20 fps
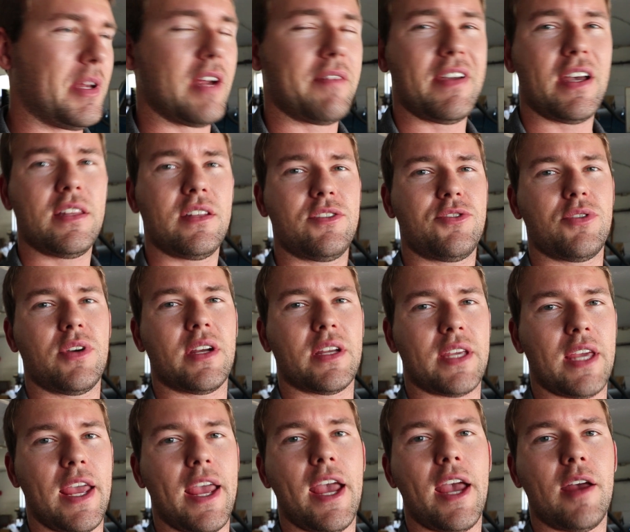mean, I've had the truck
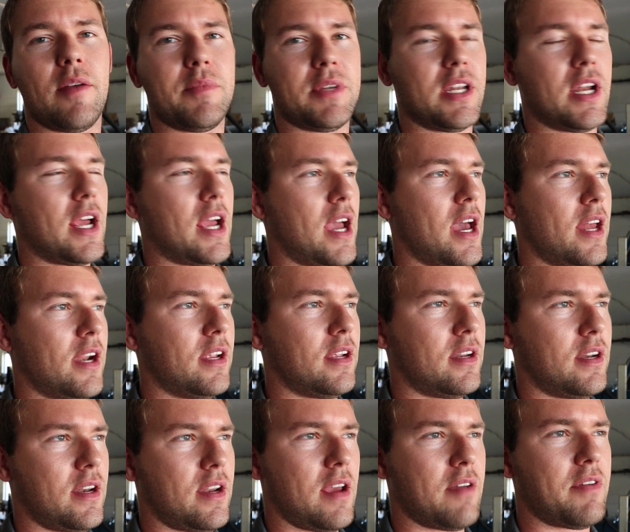cammed and I had
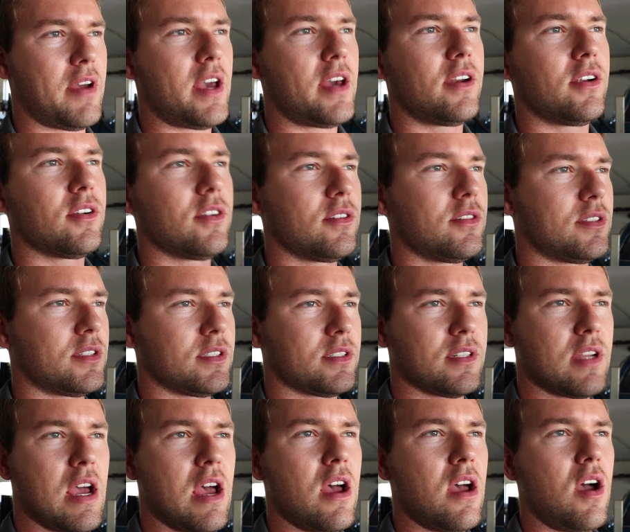it have headers
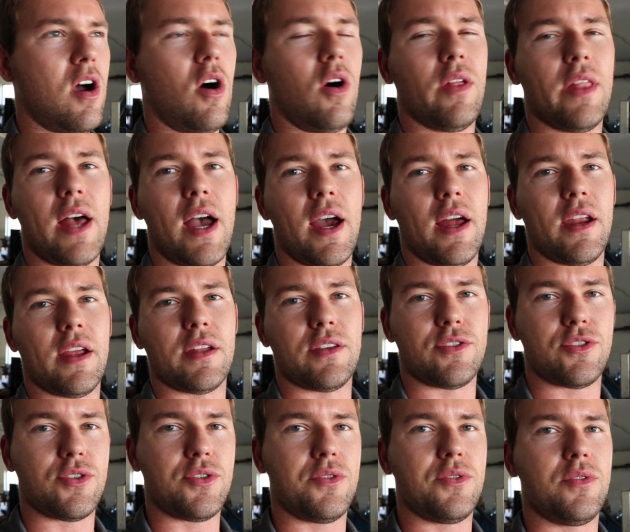and all that
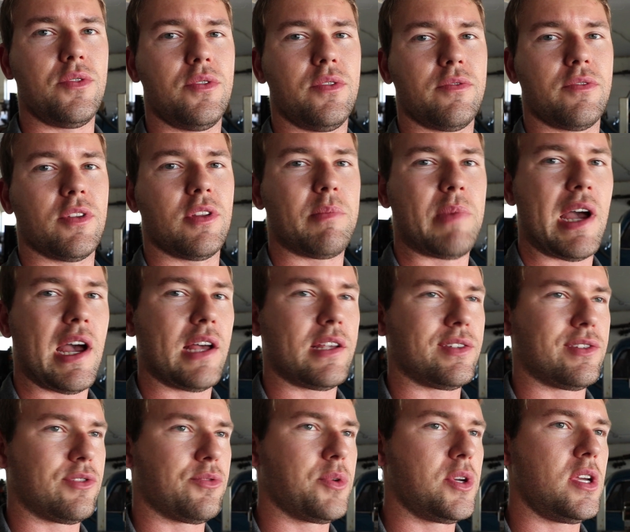and tuned for the
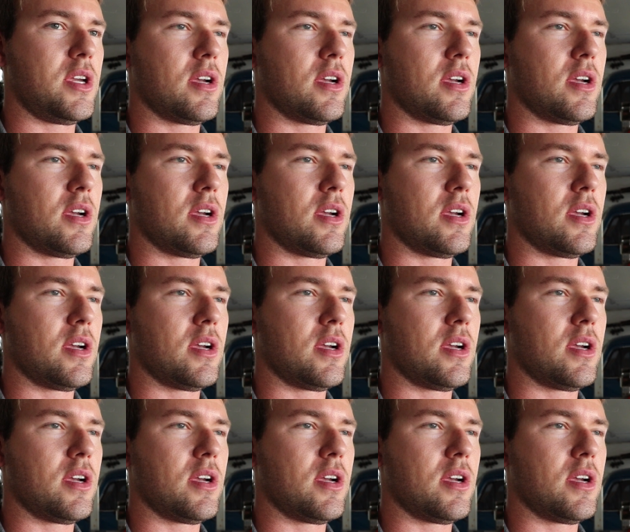past 3